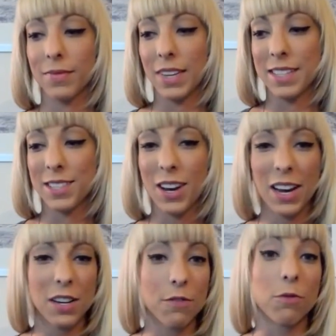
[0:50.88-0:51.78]
it's
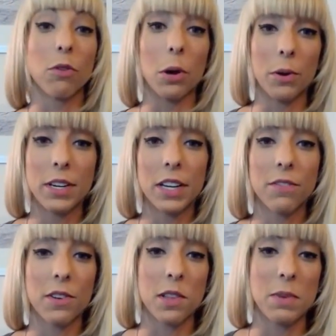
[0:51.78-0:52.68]
kind of ruined it
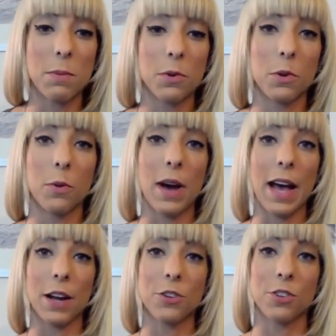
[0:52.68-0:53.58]
for the people who
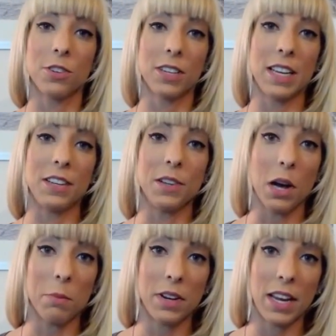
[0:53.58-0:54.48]
actually
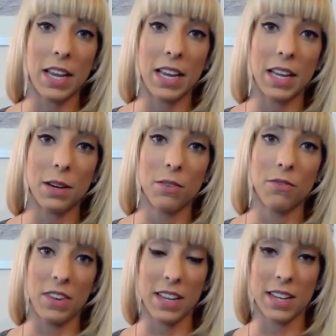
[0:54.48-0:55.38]
dominate
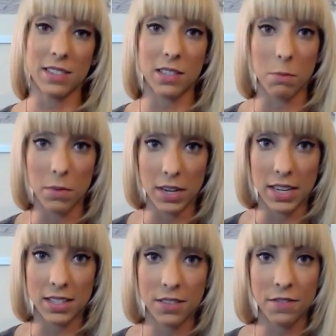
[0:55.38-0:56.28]
via
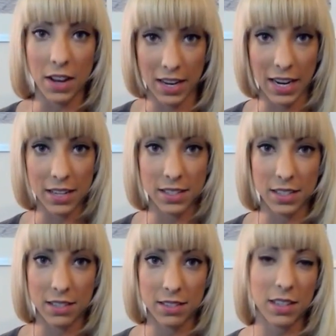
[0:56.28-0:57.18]
somebody's
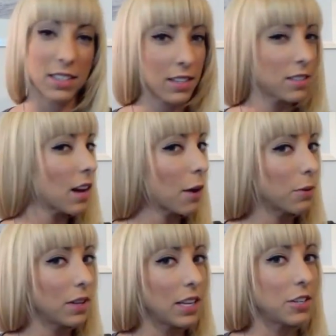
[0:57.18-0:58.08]
finances. Because it's not
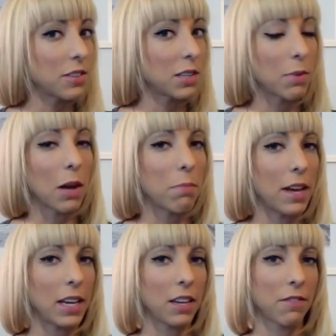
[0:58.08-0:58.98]
really just about
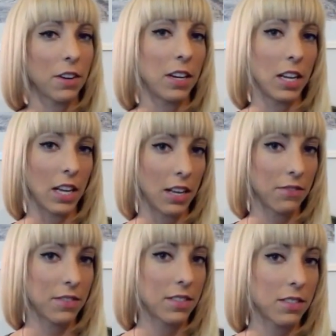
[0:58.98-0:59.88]
begging for
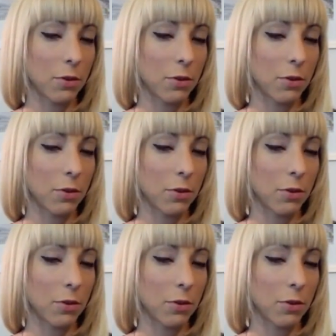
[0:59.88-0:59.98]
gifts